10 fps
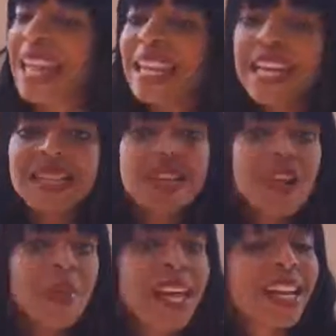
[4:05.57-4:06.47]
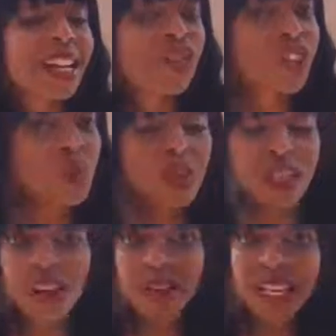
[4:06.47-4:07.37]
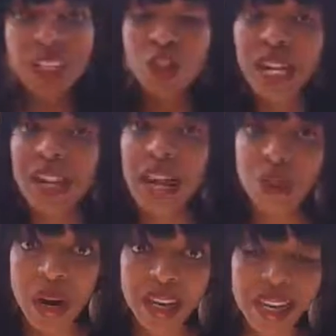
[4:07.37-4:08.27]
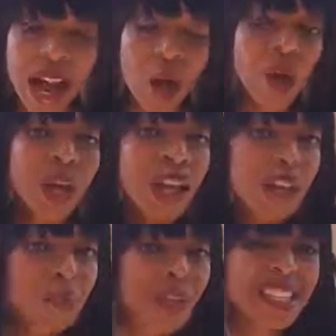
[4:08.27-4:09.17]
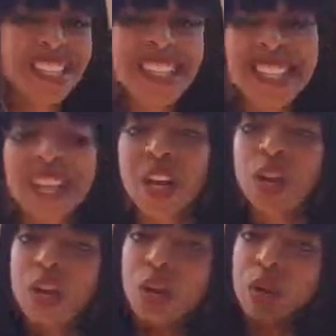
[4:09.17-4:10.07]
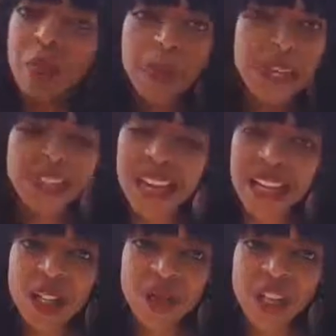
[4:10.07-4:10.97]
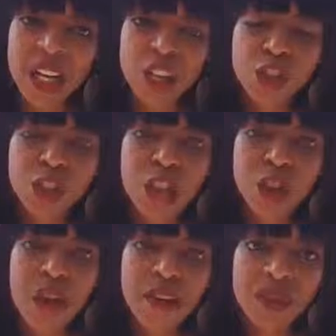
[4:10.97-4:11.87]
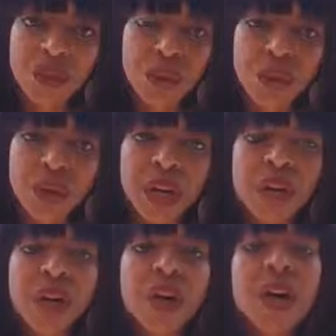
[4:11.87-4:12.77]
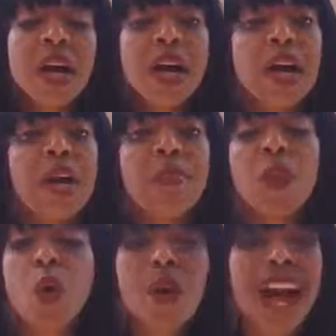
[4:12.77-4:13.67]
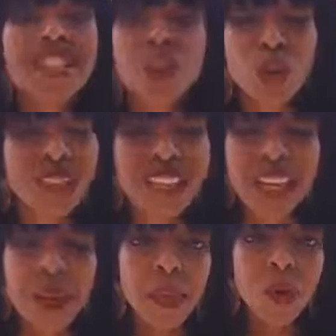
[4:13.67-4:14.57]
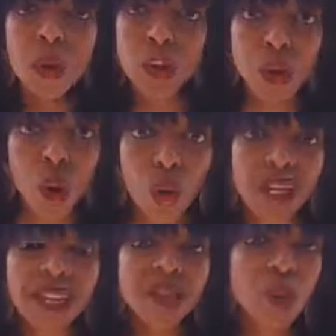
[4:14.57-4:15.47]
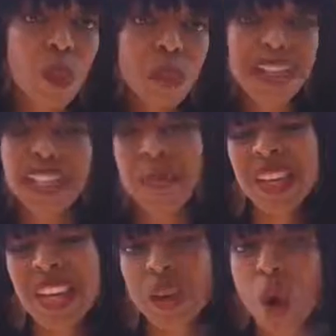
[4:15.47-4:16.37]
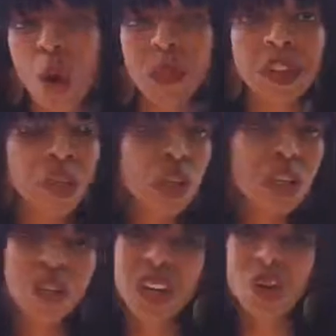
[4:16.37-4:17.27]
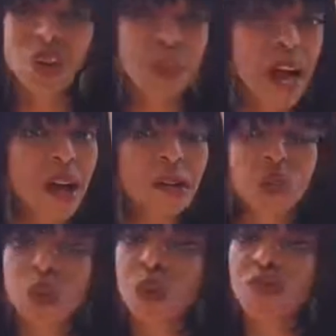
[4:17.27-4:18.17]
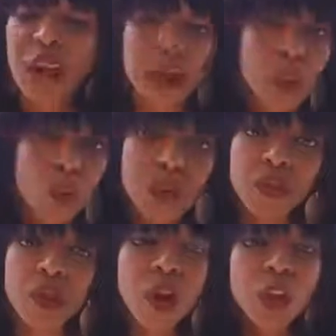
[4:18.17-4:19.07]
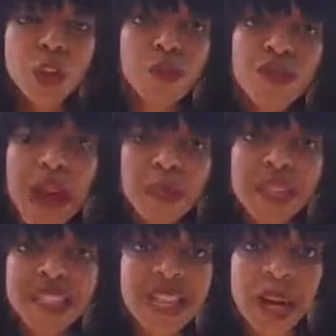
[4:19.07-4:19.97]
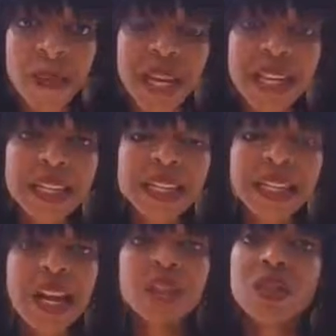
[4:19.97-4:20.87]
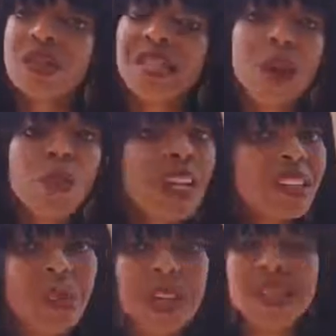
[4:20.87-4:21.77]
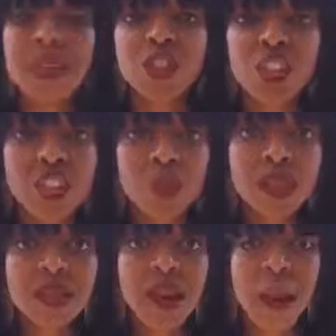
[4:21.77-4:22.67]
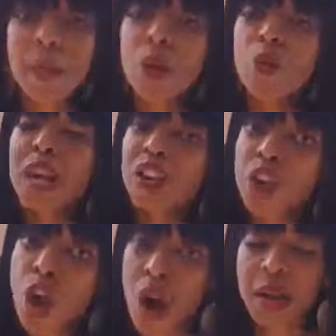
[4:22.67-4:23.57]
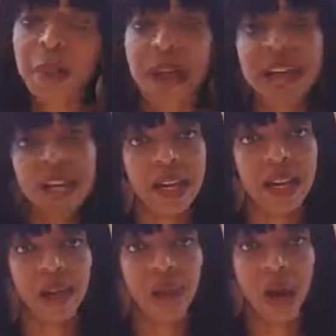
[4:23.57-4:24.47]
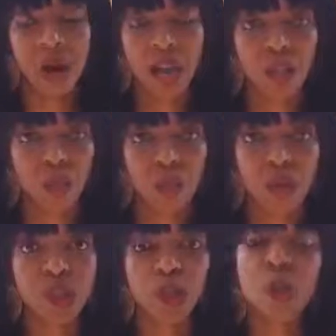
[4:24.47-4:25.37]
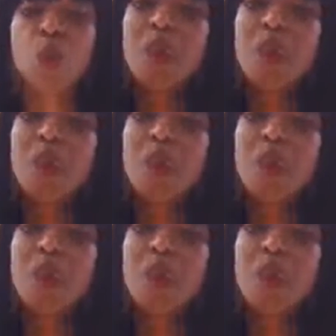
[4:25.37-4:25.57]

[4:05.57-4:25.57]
And let's start making adjustments in our day-to-day lives right now. In business, maybe it's an expectation that you have in your career, or as your team, you and your colleagues, or maybe it's something at home. And so you need to get your spouse or your family, whoever your family setup is, to say we need to make some adjustments, but we are not abandoning our initial pursuit.